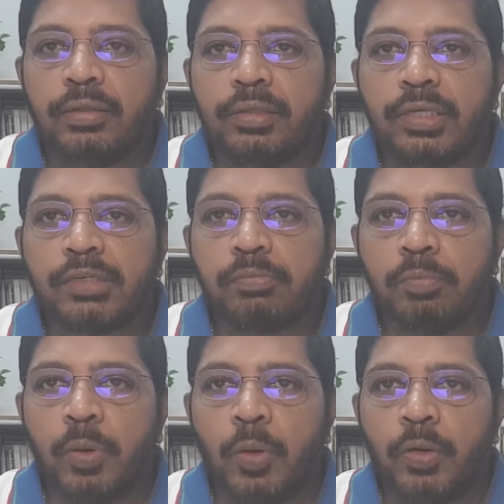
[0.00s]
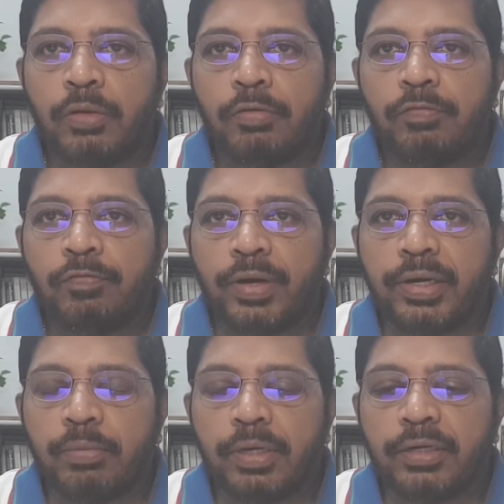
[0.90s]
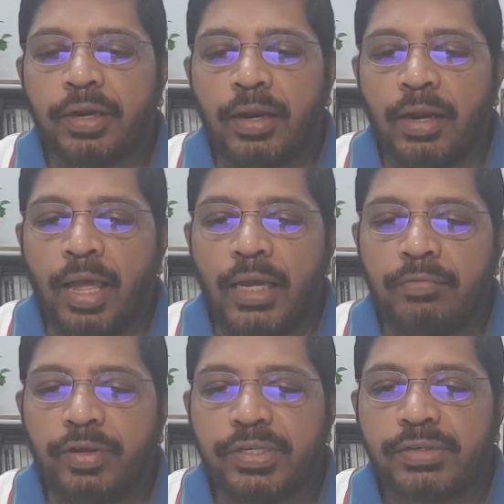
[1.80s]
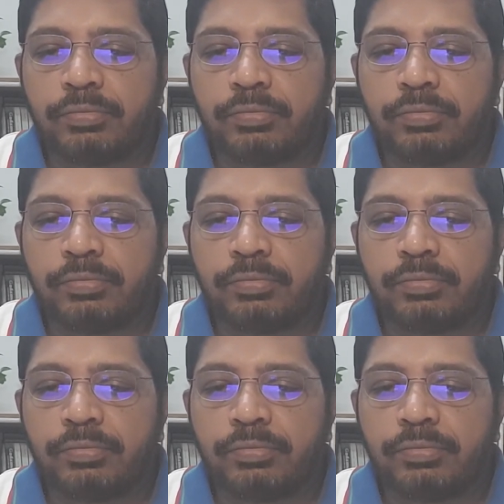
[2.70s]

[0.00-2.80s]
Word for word: this more fundamental language.